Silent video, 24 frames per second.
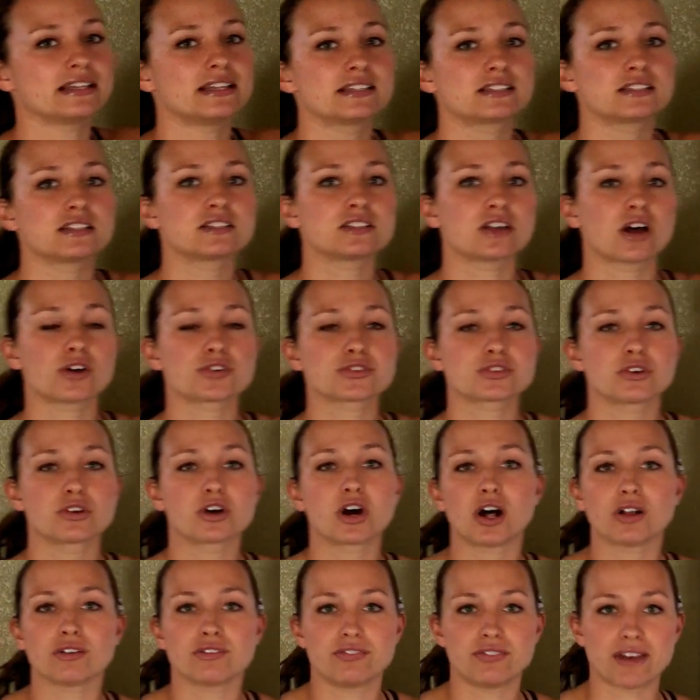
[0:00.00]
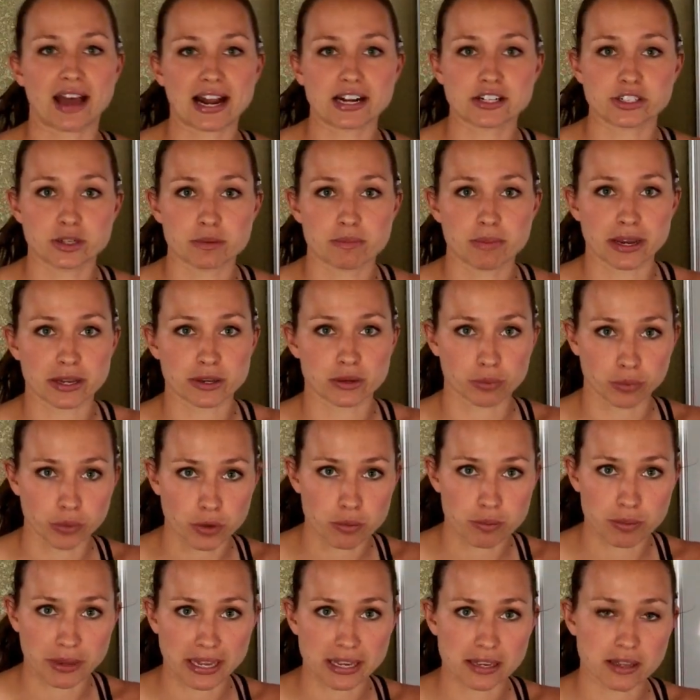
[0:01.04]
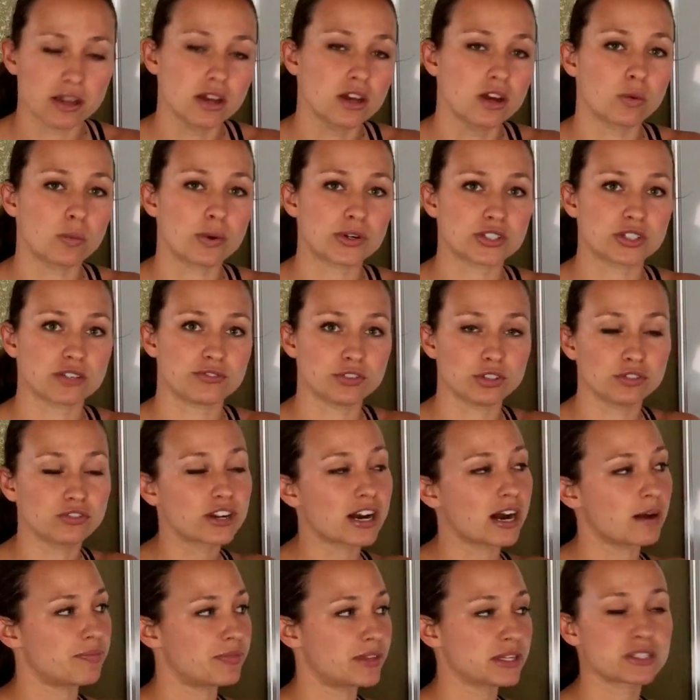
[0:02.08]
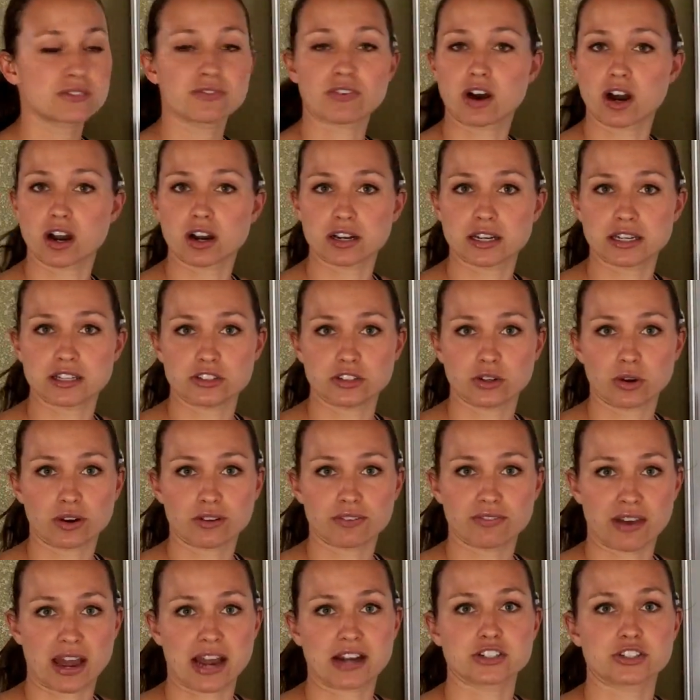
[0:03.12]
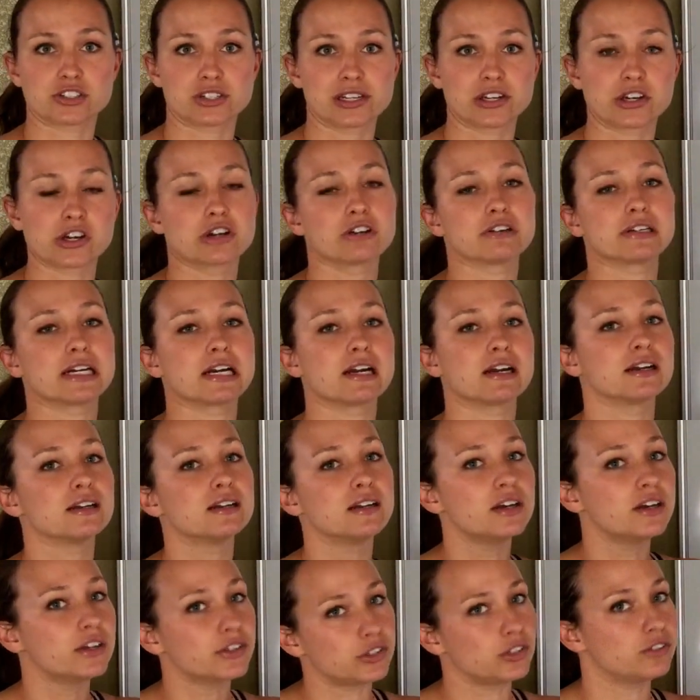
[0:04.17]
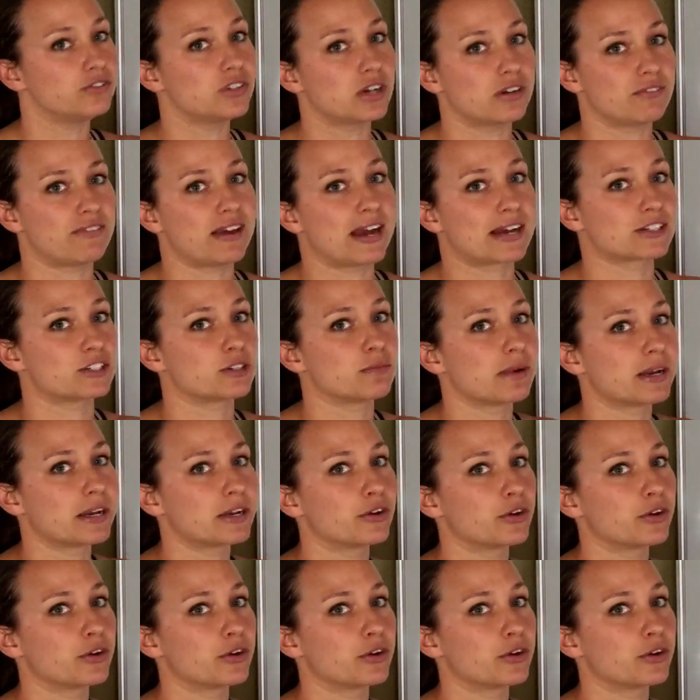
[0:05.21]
This is also called factor by grouping, which if you've come this far in your factoring career, you've done factor by